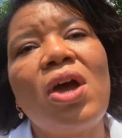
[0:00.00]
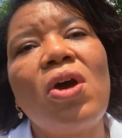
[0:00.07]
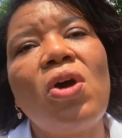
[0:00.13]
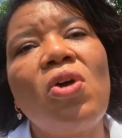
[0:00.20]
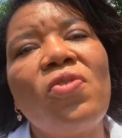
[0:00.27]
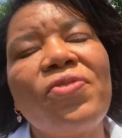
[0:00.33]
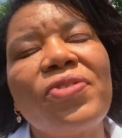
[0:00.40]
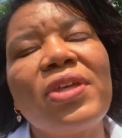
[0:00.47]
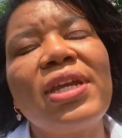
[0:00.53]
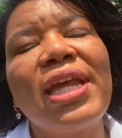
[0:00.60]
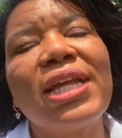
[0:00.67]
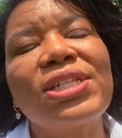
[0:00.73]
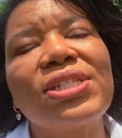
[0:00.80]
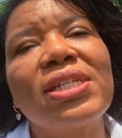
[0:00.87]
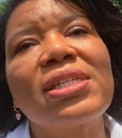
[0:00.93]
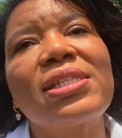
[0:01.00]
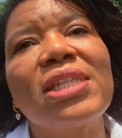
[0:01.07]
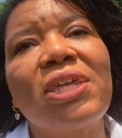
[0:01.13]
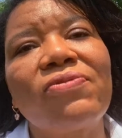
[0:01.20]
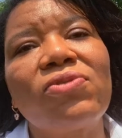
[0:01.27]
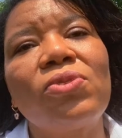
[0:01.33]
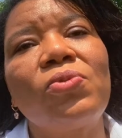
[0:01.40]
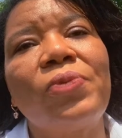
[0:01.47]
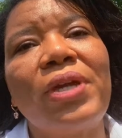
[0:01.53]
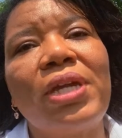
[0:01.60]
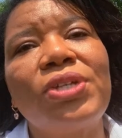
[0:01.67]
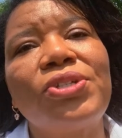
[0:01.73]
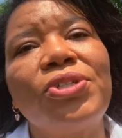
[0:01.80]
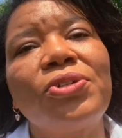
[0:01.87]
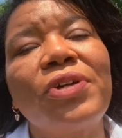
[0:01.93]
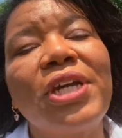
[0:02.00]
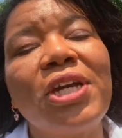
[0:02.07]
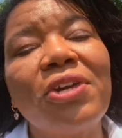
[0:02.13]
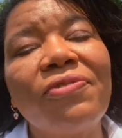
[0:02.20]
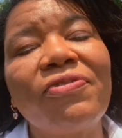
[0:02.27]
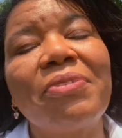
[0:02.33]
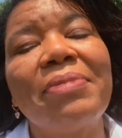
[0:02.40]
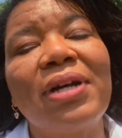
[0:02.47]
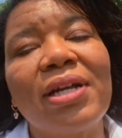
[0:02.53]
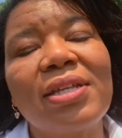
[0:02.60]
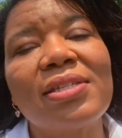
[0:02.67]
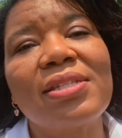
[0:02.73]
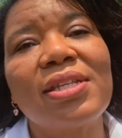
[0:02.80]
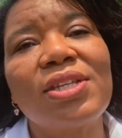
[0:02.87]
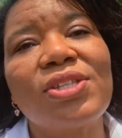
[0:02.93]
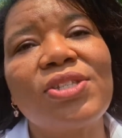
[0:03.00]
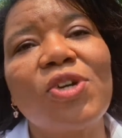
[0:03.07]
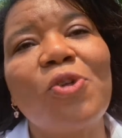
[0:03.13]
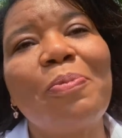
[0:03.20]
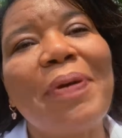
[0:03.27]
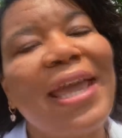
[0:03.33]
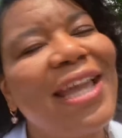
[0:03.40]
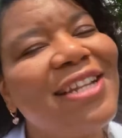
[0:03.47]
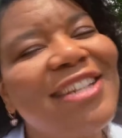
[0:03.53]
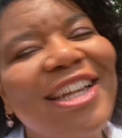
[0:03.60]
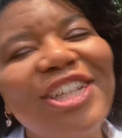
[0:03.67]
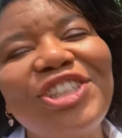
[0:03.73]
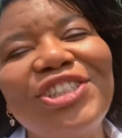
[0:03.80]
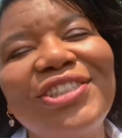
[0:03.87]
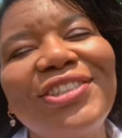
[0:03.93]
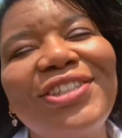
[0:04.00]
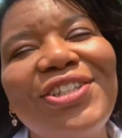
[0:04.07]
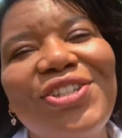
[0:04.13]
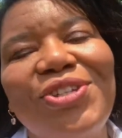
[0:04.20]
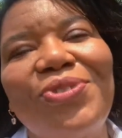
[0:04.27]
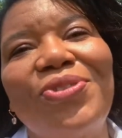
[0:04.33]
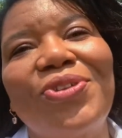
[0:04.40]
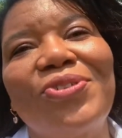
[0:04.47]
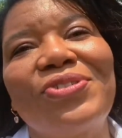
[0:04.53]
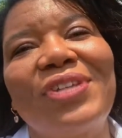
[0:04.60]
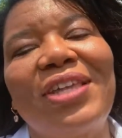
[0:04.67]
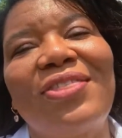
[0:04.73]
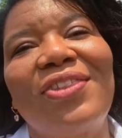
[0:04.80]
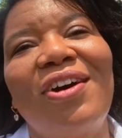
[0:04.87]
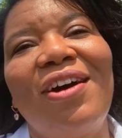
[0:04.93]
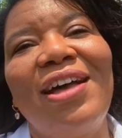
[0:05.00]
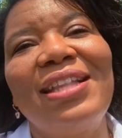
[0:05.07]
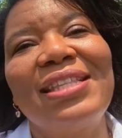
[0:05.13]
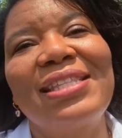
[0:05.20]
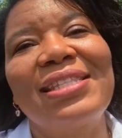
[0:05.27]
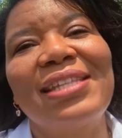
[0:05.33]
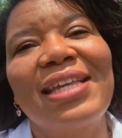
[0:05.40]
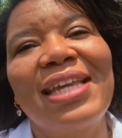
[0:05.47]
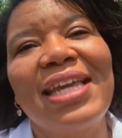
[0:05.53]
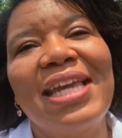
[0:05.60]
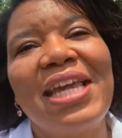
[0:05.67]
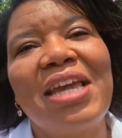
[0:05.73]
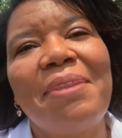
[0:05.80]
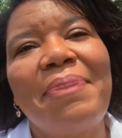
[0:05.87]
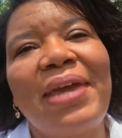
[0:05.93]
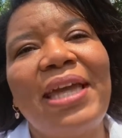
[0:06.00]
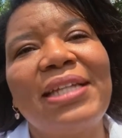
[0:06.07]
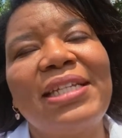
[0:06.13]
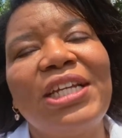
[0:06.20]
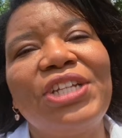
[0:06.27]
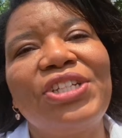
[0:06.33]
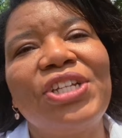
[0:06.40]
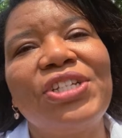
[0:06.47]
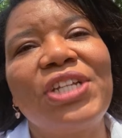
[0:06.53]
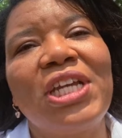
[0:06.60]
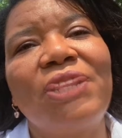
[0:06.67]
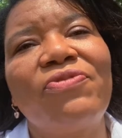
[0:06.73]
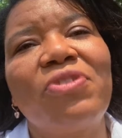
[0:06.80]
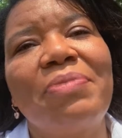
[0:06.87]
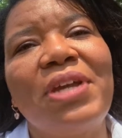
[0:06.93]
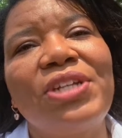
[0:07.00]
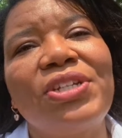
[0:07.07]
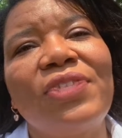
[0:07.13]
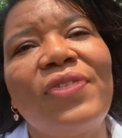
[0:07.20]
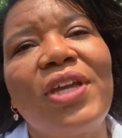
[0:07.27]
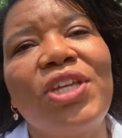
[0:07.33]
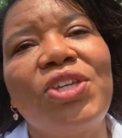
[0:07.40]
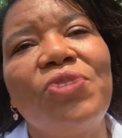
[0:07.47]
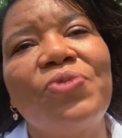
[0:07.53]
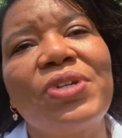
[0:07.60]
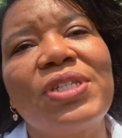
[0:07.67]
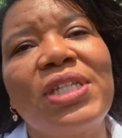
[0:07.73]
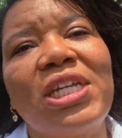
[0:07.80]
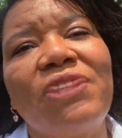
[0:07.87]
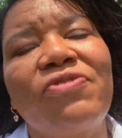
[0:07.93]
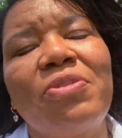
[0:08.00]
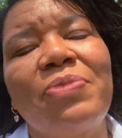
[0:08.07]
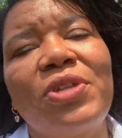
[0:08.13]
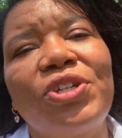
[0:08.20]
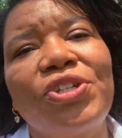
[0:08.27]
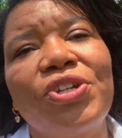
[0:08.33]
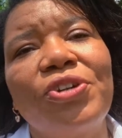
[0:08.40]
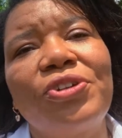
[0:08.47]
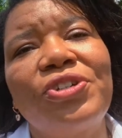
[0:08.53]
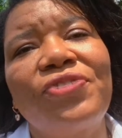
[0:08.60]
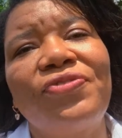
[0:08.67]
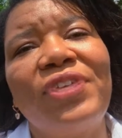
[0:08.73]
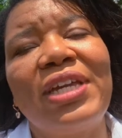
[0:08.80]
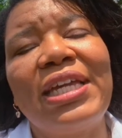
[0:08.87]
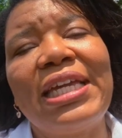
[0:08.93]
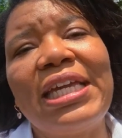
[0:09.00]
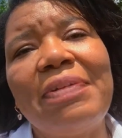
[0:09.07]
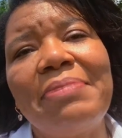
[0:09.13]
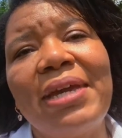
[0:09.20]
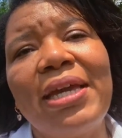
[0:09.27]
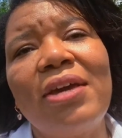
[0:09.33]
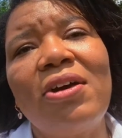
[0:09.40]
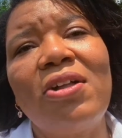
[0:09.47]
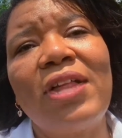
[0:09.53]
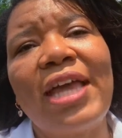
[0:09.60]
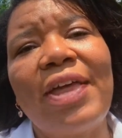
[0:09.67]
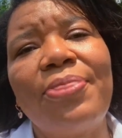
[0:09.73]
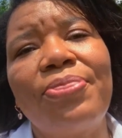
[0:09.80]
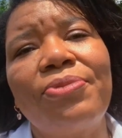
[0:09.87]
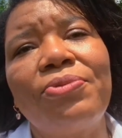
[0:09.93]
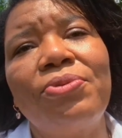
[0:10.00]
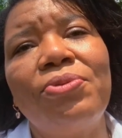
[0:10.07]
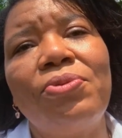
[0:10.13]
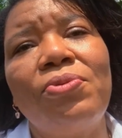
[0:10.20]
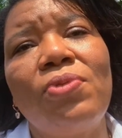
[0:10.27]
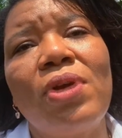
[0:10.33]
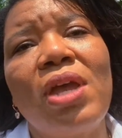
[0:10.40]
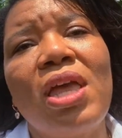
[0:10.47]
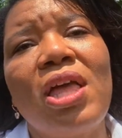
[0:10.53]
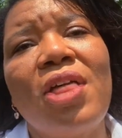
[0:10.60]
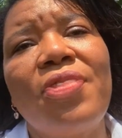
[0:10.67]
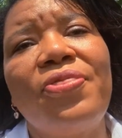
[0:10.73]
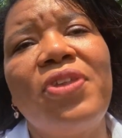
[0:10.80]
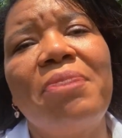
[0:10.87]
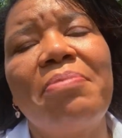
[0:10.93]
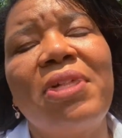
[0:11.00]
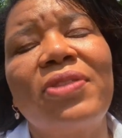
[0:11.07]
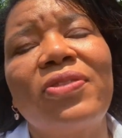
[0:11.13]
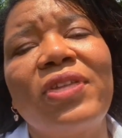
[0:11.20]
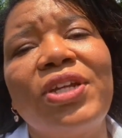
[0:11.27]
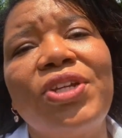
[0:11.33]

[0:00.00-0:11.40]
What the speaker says: Over the next several weeks, you'll hear from us, so pay attention to Thursday Thoughts. Pay attention to information that you receive from the church via email and through the monthly